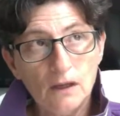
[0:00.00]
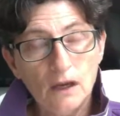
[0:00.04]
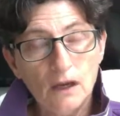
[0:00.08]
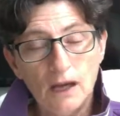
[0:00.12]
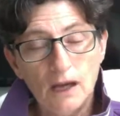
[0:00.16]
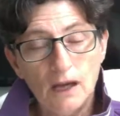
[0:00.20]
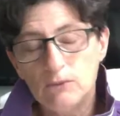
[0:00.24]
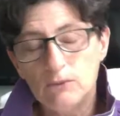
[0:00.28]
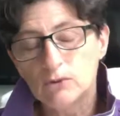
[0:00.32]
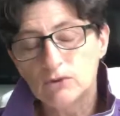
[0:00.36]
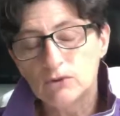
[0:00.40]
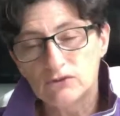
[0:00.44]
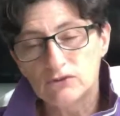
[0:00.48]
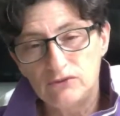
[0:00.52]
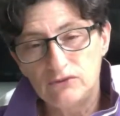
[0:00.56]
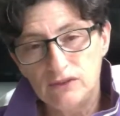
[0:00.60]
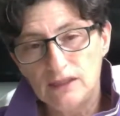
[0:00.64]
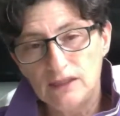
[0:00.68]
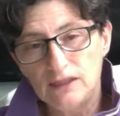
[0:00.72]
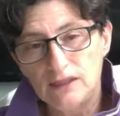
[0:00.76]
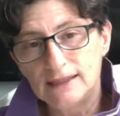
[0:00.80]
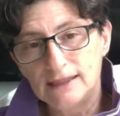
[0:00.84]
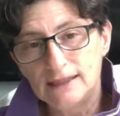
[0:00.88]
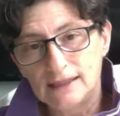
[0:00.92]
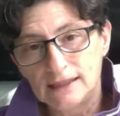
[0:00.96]
I was
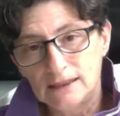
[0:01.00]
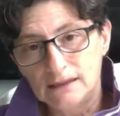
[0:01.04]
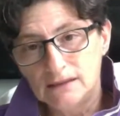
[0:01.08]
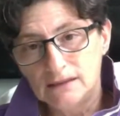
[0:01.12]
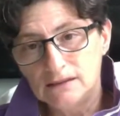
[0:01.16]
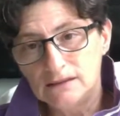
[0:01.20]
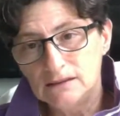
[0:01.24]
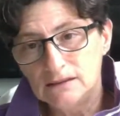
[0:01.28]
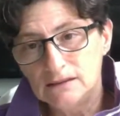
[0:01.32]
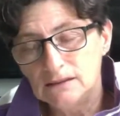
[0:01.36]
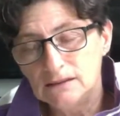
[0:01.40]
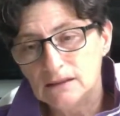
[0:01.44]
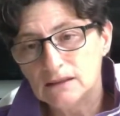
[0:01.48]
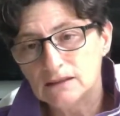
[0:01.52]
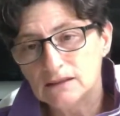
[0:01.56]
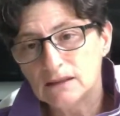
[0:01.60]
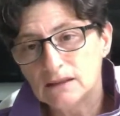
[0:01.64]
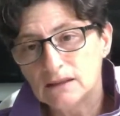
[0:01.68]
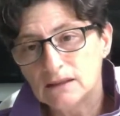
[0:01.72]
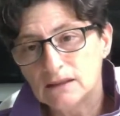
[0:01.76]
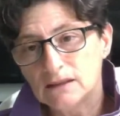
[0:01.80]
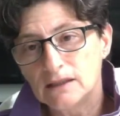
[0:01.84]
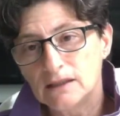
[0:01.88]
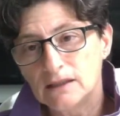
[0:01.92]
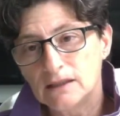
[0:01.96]
feeling guilty that
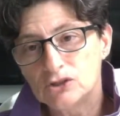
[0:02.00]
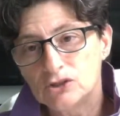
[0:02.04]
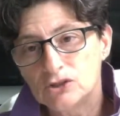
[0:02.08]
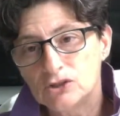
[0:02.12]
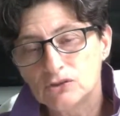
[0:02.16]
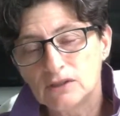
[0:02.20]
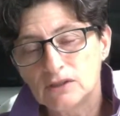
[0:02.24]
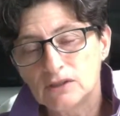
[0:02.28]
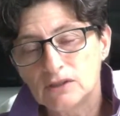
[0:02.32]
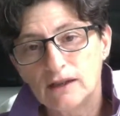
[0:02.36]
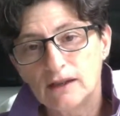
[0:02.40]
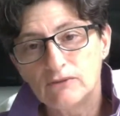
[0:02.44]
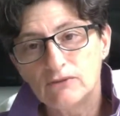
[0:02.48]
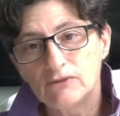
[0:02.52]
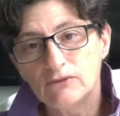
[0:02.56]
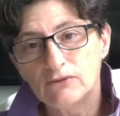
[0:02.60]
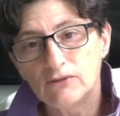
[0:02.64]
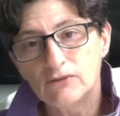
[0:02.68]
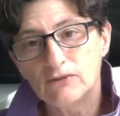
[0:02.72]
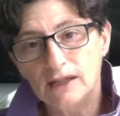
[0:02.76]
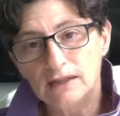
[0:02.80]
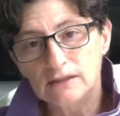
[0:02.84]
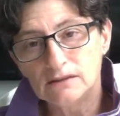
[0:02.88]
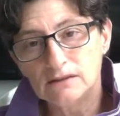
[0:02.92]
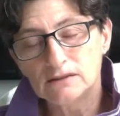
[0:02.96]
I should have
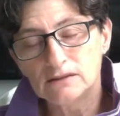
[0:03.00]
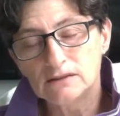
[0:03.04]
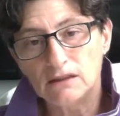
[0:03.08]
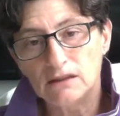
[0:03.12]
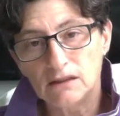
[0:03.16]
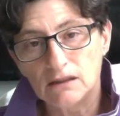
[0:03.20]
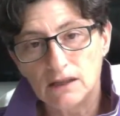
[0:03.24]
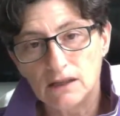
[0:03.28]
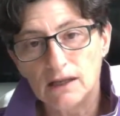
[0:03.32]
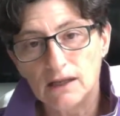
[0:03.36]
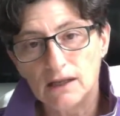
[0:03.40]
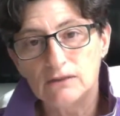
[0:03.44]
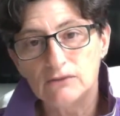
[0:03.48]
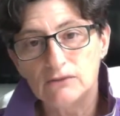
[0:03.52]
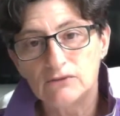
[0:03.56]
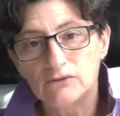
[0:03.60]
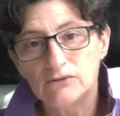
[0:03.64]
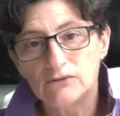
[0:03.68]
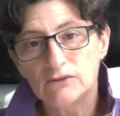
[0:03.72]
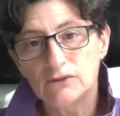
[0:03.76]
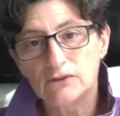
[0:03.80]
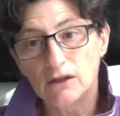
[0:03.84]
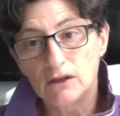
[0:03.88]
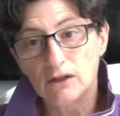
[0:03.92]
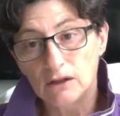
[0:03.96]
ended her
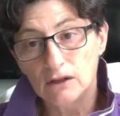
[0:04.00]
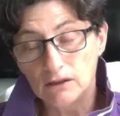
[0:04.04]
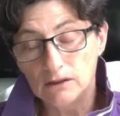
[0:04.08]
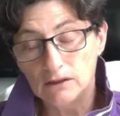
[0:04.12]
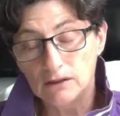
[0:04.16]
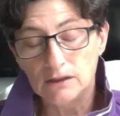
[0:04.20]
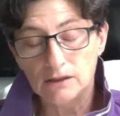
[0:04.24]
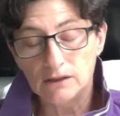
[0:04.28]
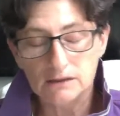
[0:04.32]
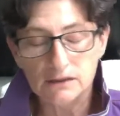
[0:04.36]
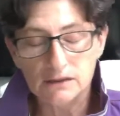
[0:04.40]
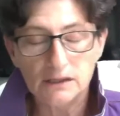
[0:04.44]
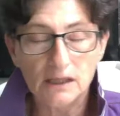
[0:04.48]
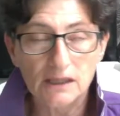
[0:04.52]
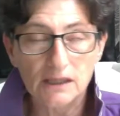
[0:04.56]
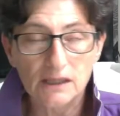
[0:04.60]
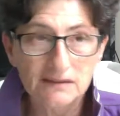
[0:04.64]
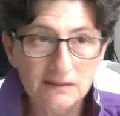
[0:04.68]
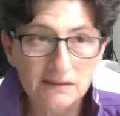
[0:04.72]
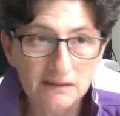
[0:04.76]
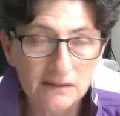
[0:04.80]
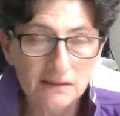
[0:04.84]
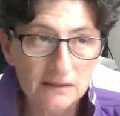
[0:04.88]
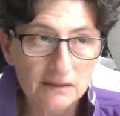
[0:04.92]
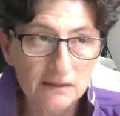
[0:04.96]
life earlier than I
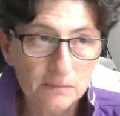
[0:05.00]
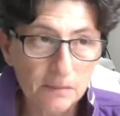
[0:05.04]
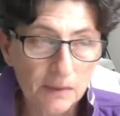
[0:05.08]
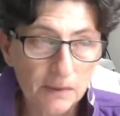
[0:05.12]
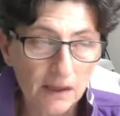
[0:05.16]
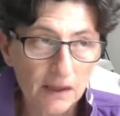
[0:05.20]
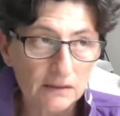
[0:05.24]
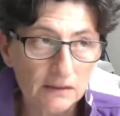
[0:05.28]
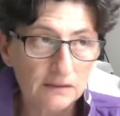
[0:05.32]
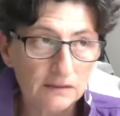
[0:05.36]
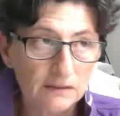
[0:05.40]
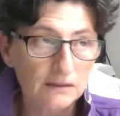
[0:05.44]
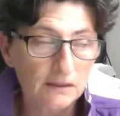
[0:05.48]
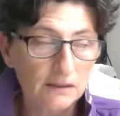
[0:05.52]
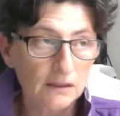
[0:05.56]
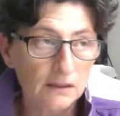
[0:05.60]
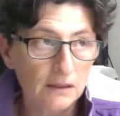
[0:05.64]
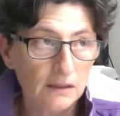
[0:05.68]
did. But